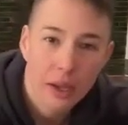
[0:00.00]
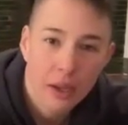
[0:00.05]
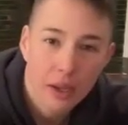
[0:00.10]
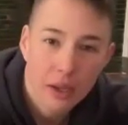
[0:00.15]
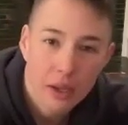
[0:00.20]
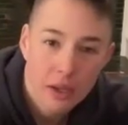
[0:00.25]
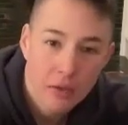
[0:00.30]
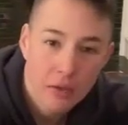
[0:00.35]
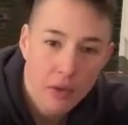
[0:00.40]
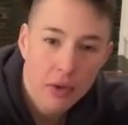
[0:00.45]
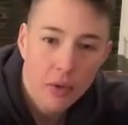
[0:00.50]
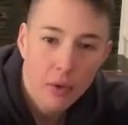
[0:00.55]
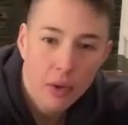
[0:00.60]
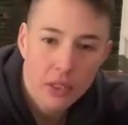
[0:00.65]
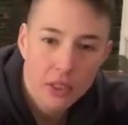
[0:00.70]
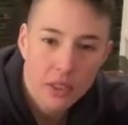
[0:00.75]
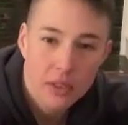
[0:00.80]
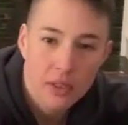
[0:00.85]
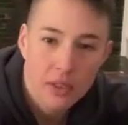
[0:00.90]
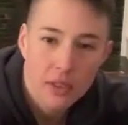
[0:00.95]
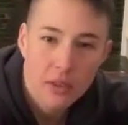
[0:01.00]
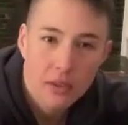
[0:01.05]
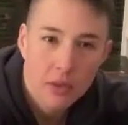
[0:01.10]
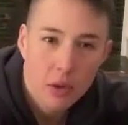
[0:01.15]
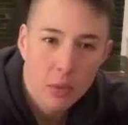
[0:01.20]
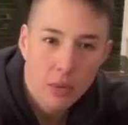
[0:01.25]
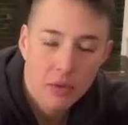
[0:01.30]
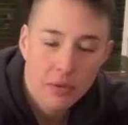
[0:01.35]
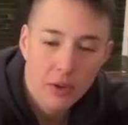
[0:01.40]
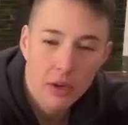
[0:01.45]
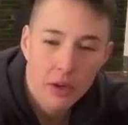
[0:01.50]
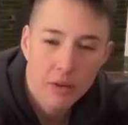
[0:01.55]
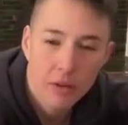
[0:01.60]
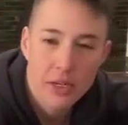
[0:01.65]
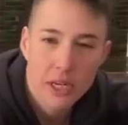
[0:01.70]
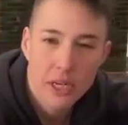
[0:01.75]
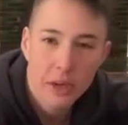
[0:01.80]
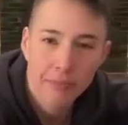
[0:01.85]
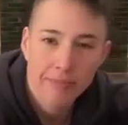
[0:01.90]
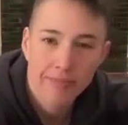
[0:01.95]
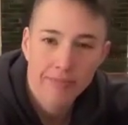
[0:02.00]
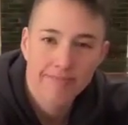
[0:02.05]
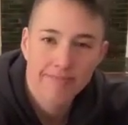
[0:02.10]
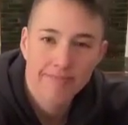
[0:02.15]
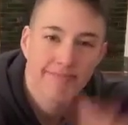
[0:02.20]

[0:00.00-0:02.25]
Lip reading: And if you have any questions, don't be afraid to reach out.